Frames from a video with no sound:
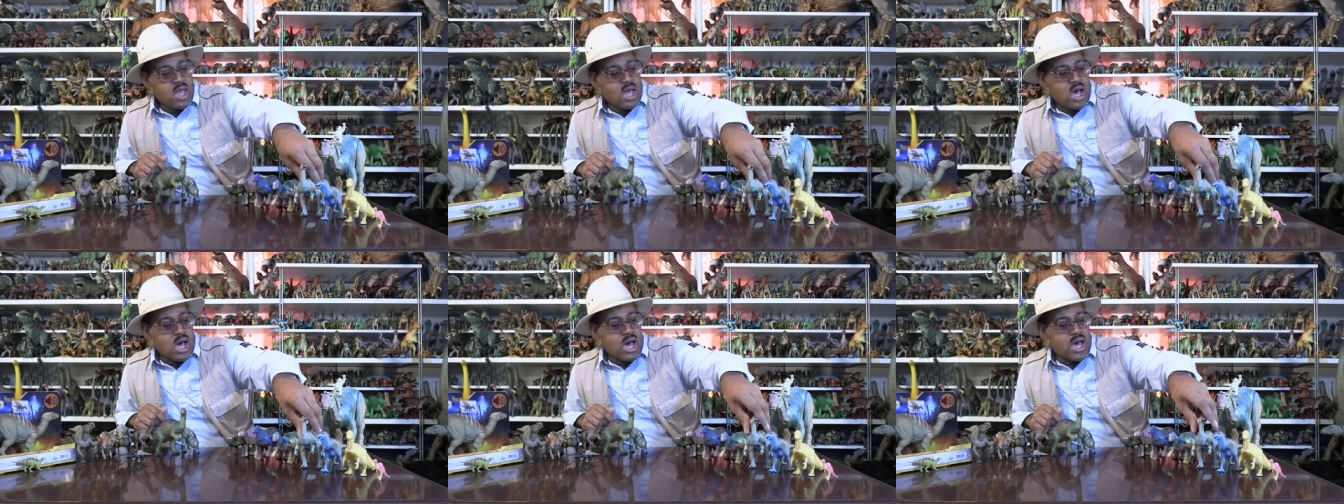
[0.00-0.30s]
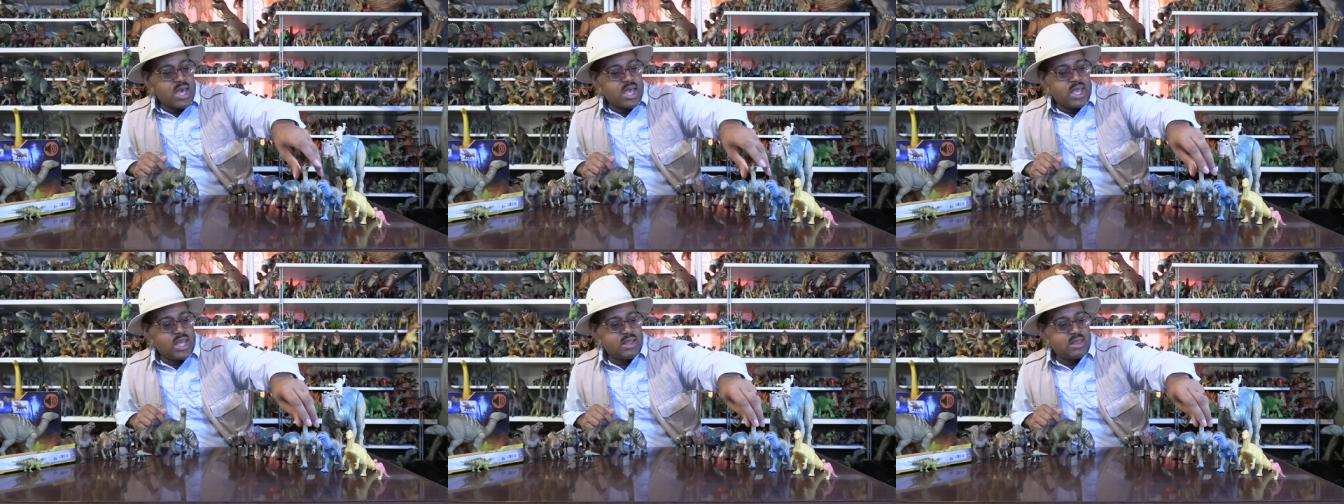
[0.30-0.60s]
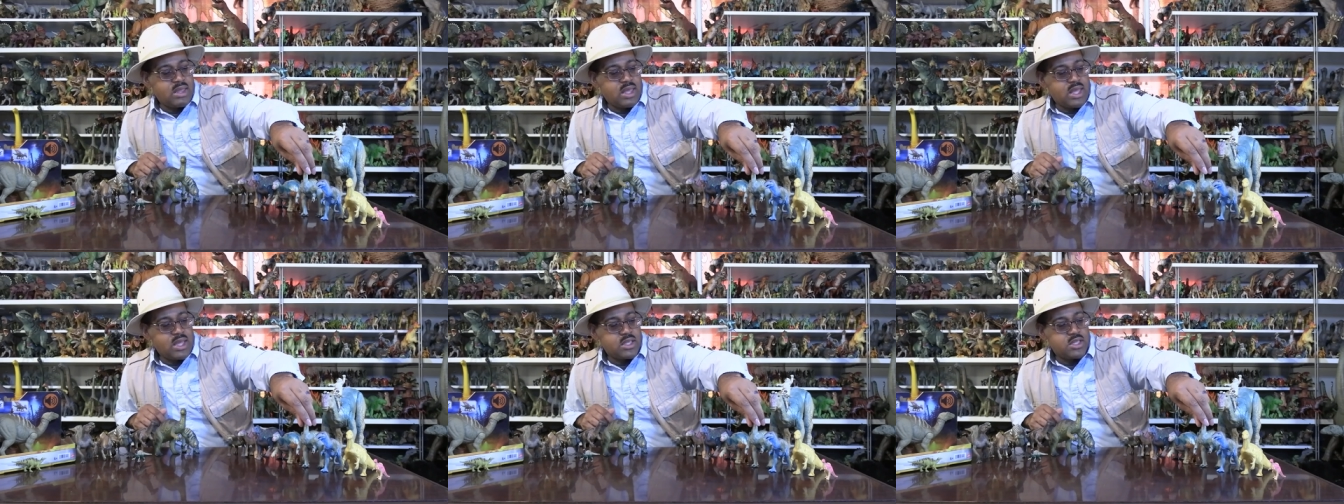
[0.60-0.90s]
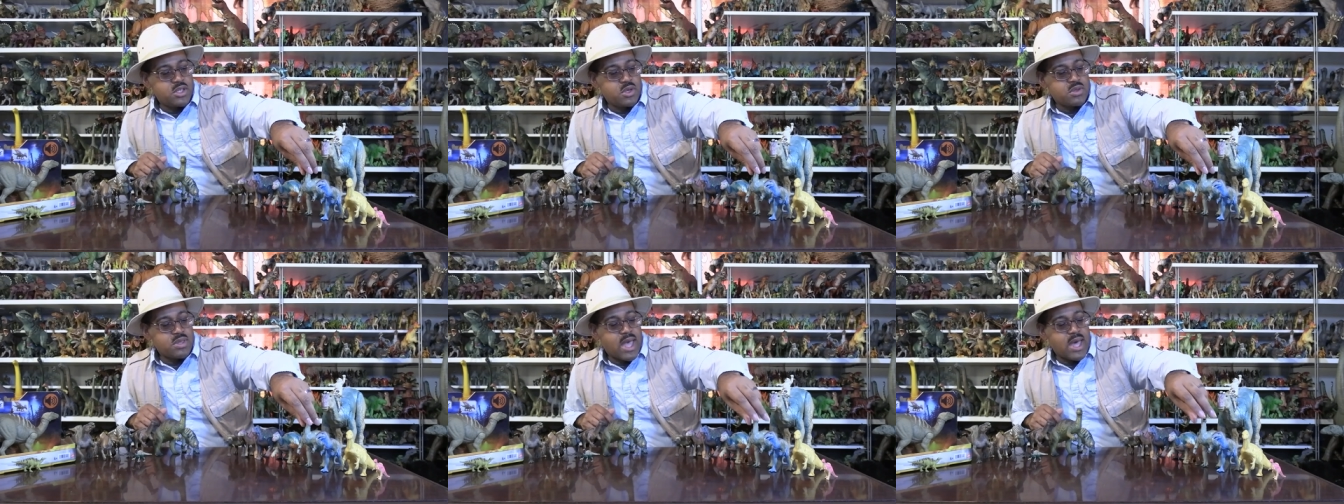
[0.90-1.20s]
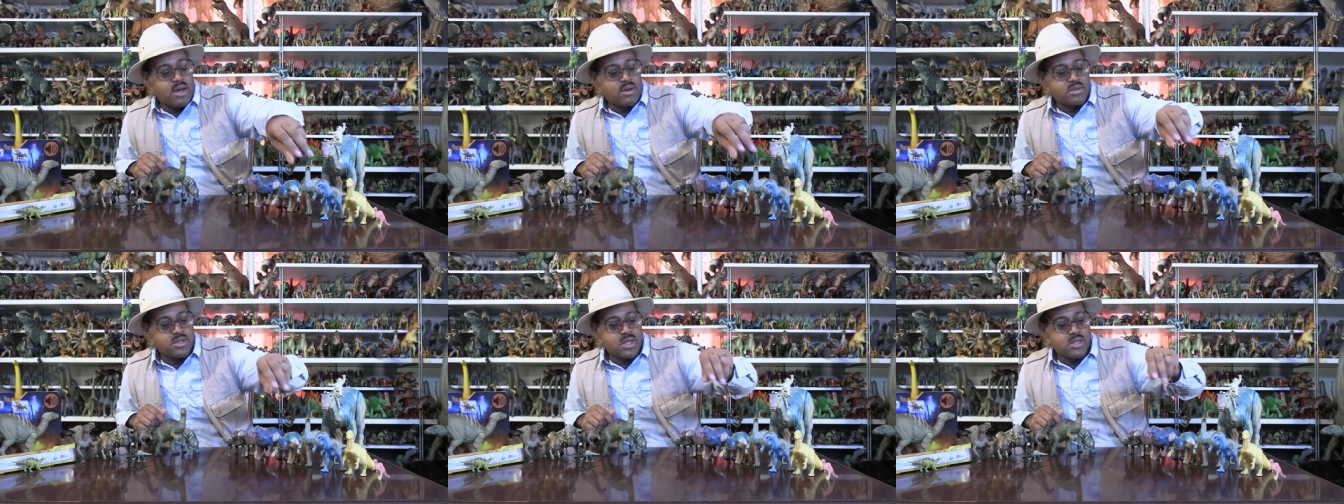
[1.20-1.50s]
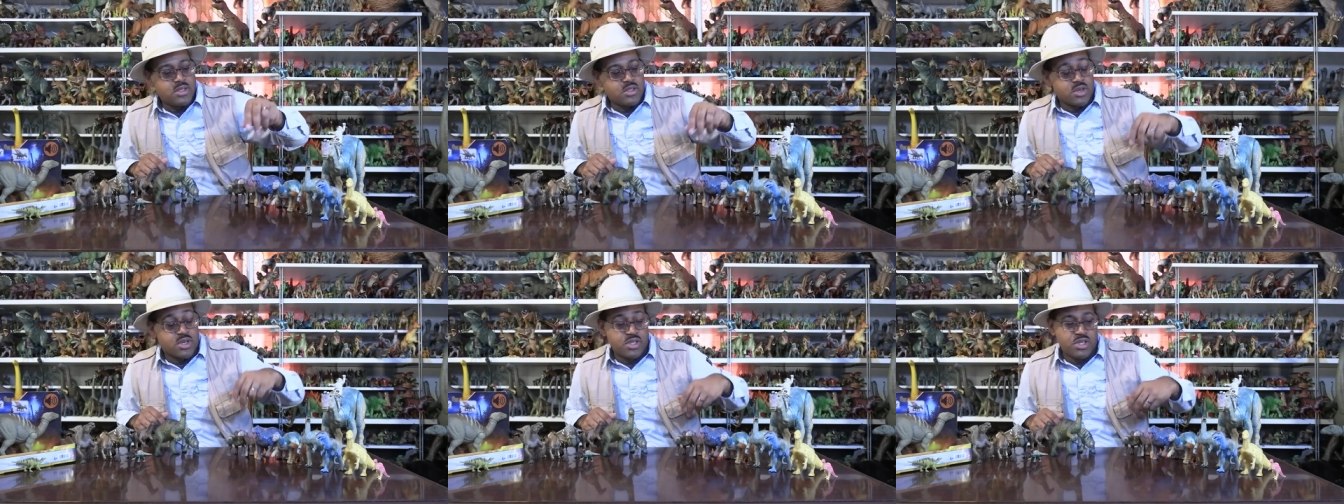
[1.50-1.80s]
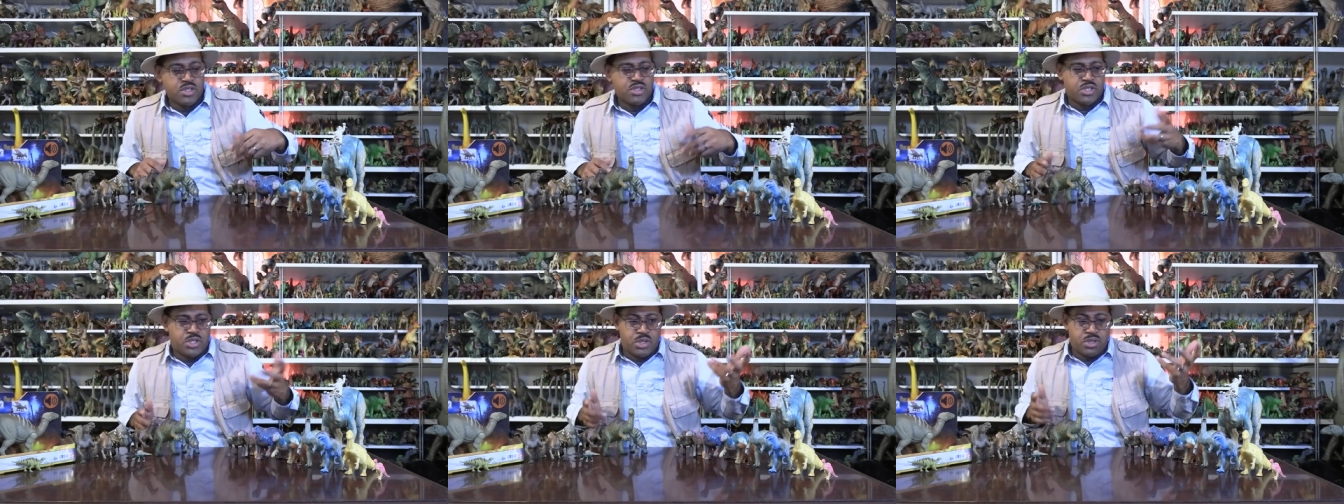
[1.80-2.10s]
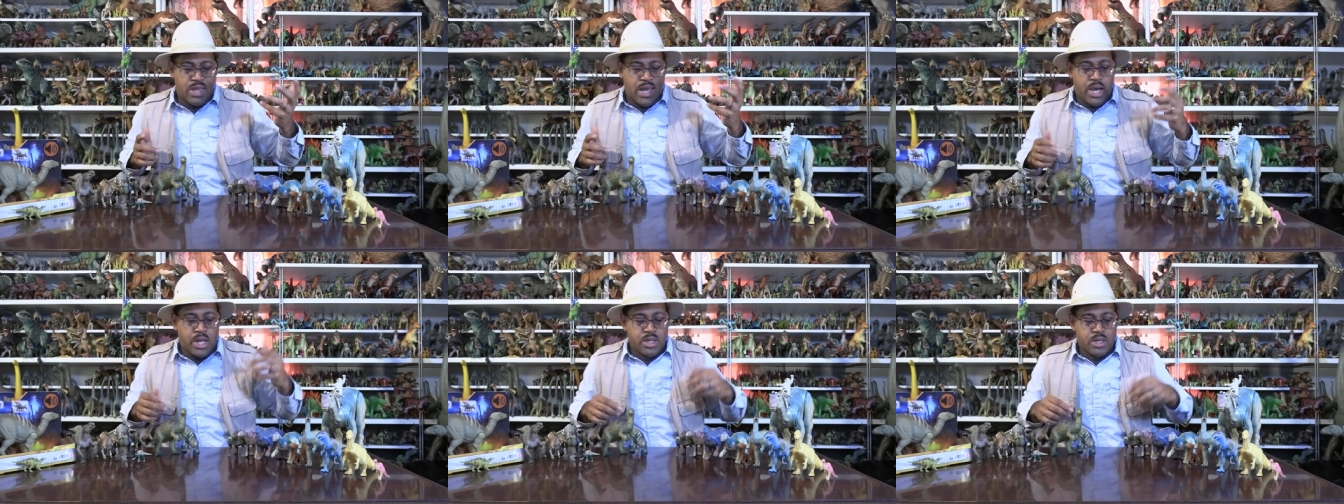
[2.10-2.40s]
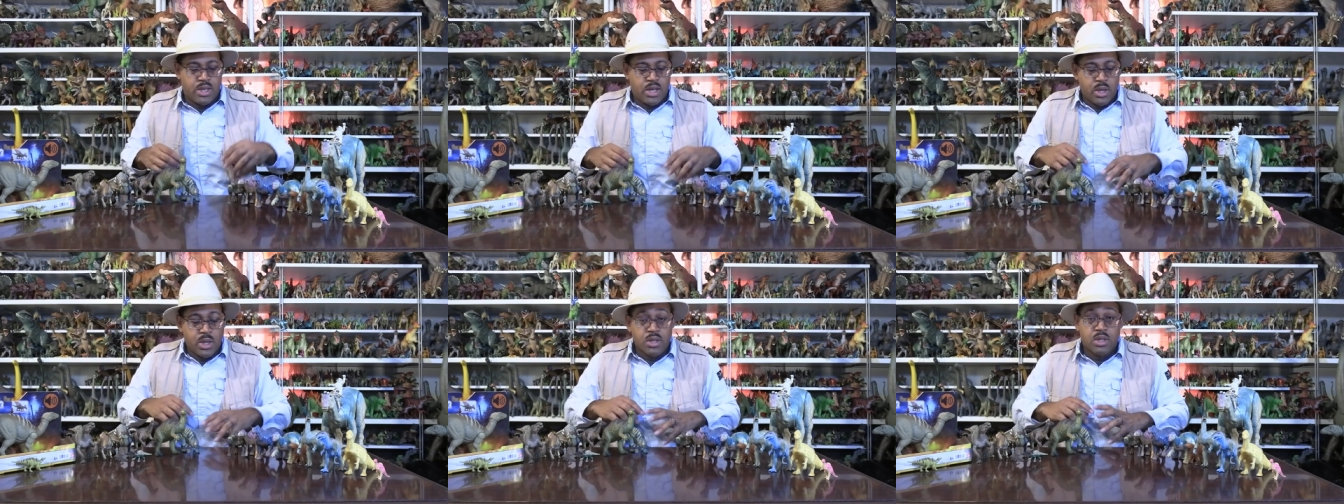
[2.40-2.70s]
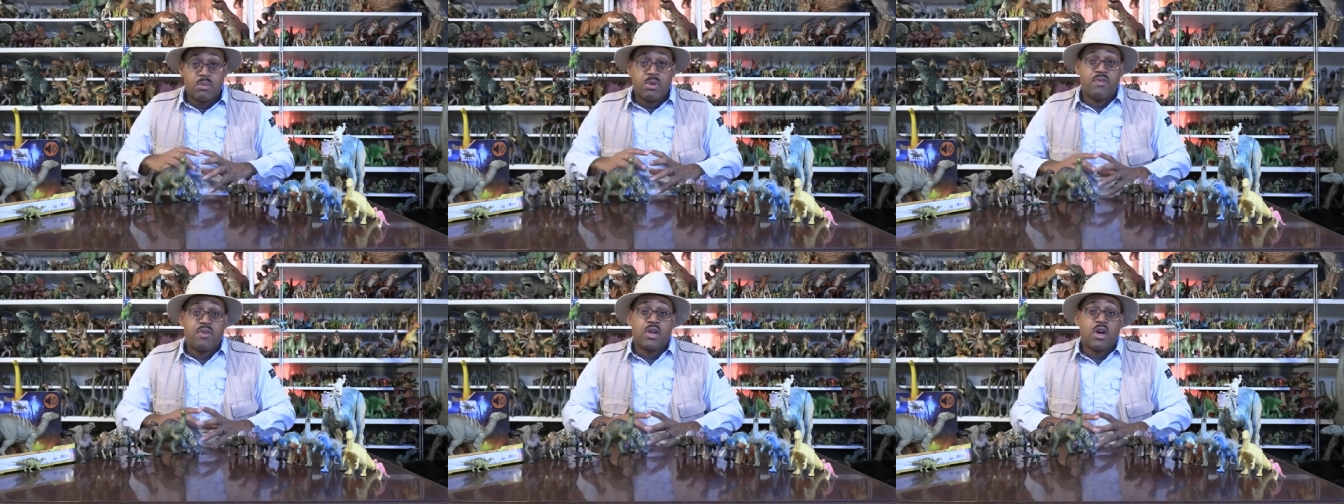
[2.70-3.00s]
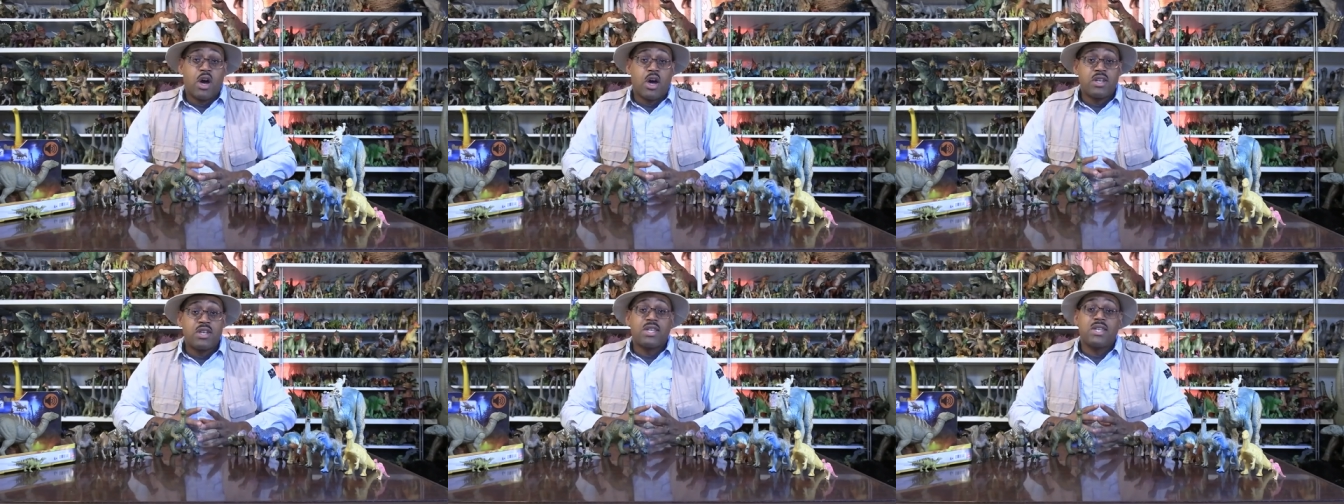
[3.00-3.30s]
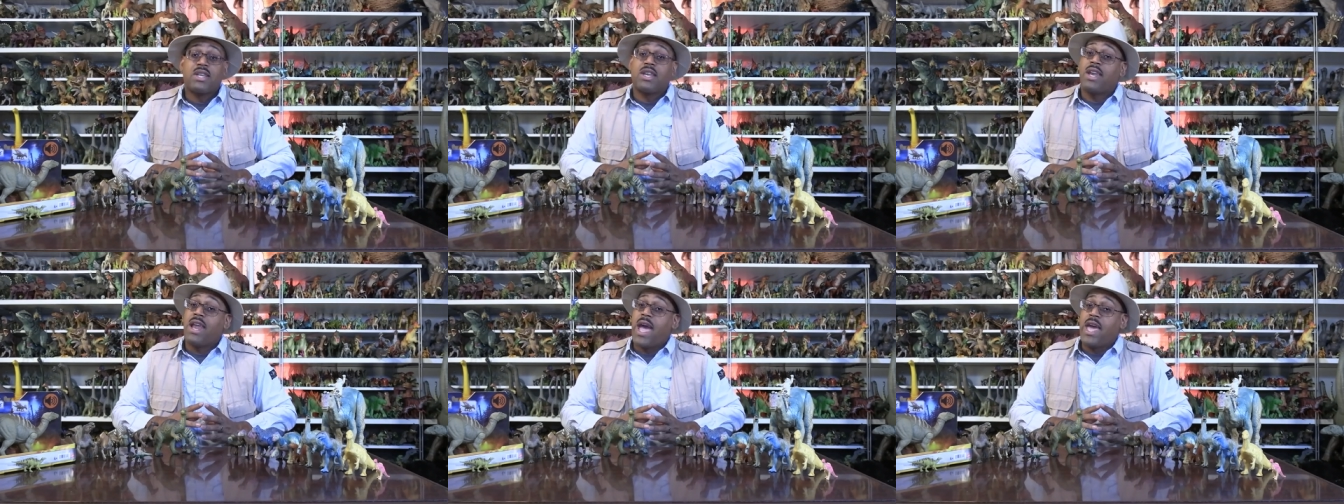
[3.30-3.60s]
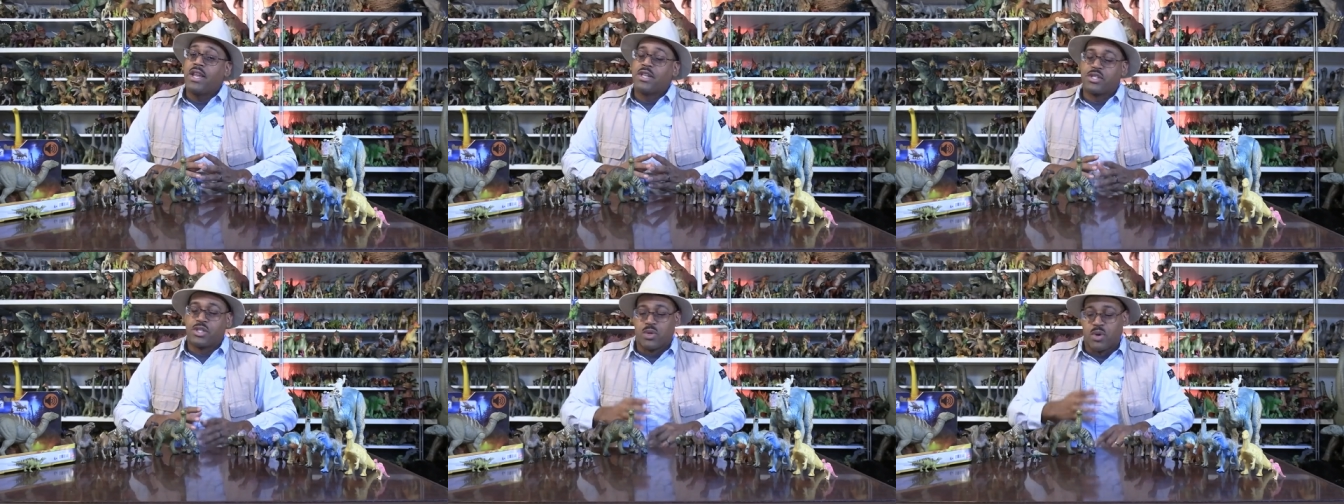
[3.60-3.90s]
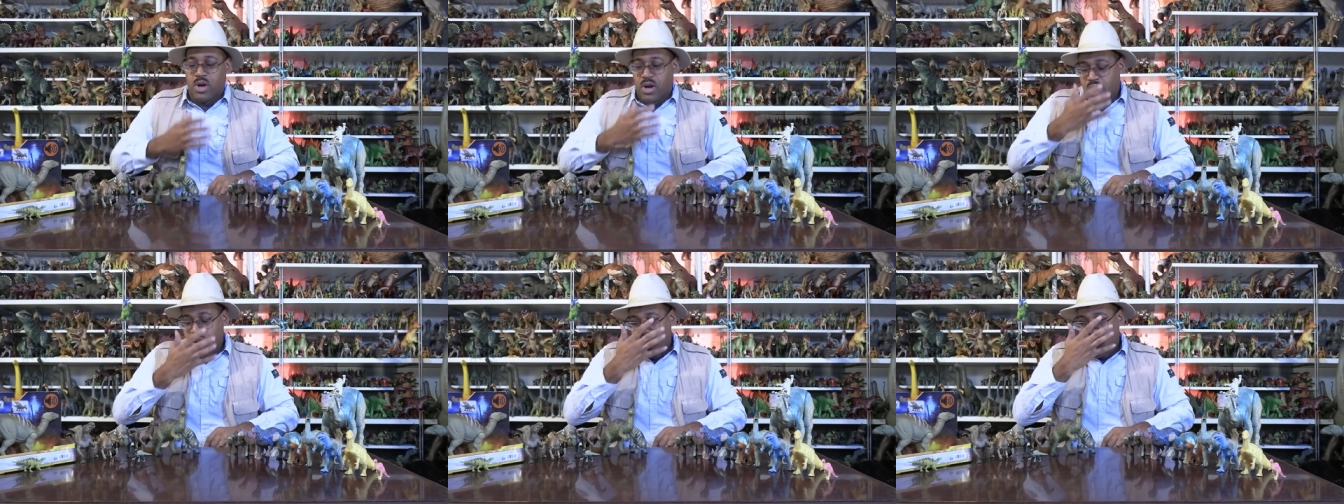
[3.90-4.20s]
Uh, in the 2000s or year 2000, there was a movie called Dinosaur,